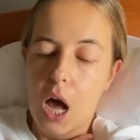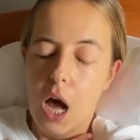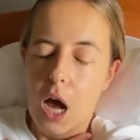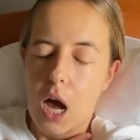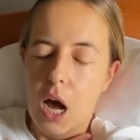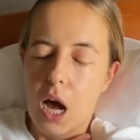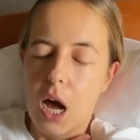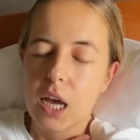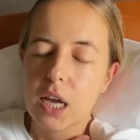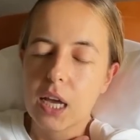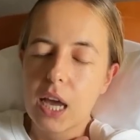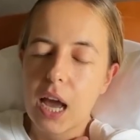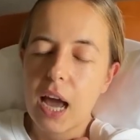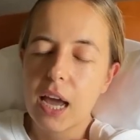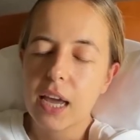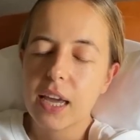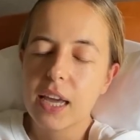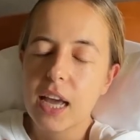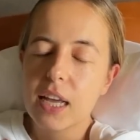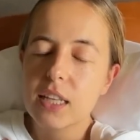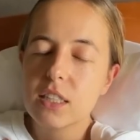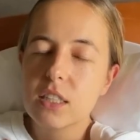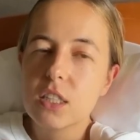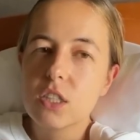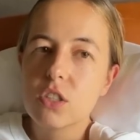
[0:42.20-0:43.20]
I
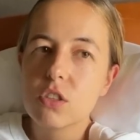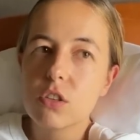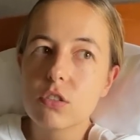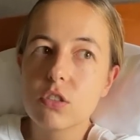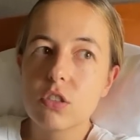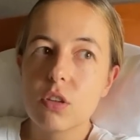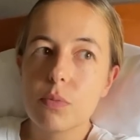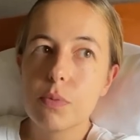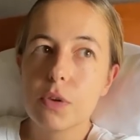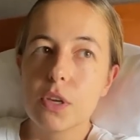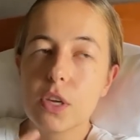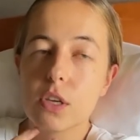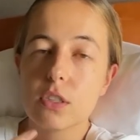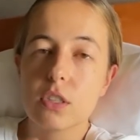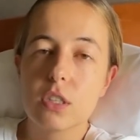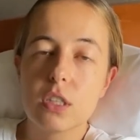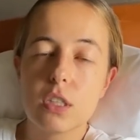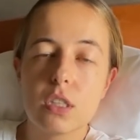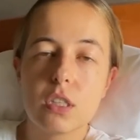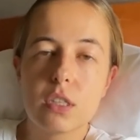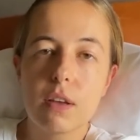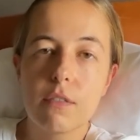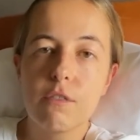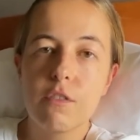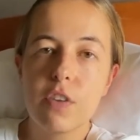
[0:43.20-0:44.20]
guess it's also because it's
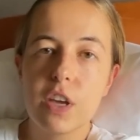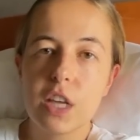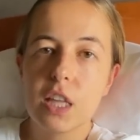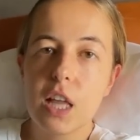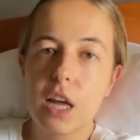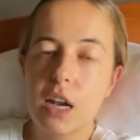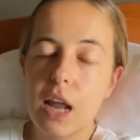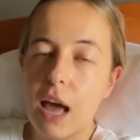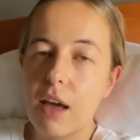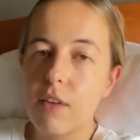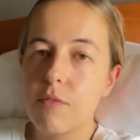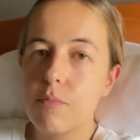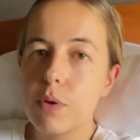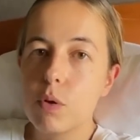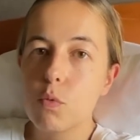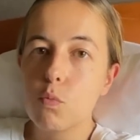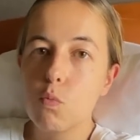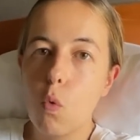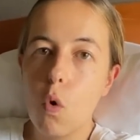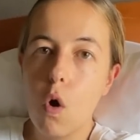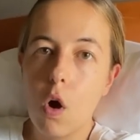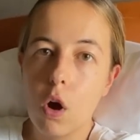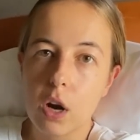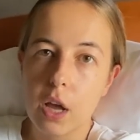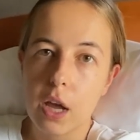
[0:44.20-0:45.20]
something that I've been
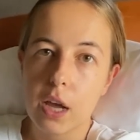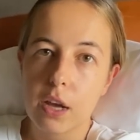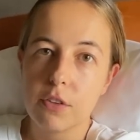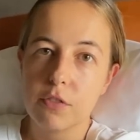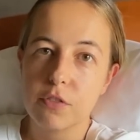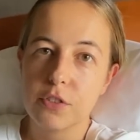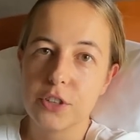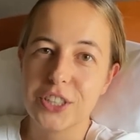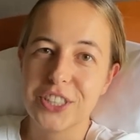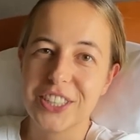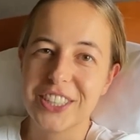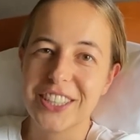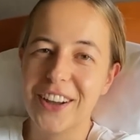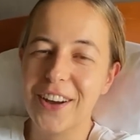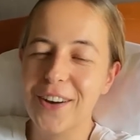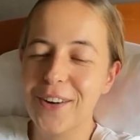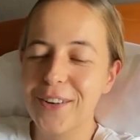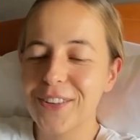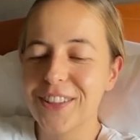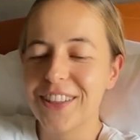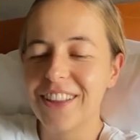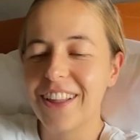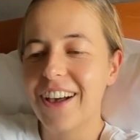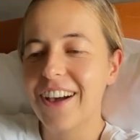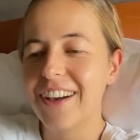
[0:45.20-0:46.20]
wanting for so
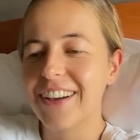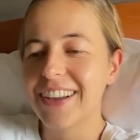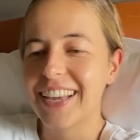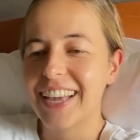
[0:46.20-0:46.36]
long,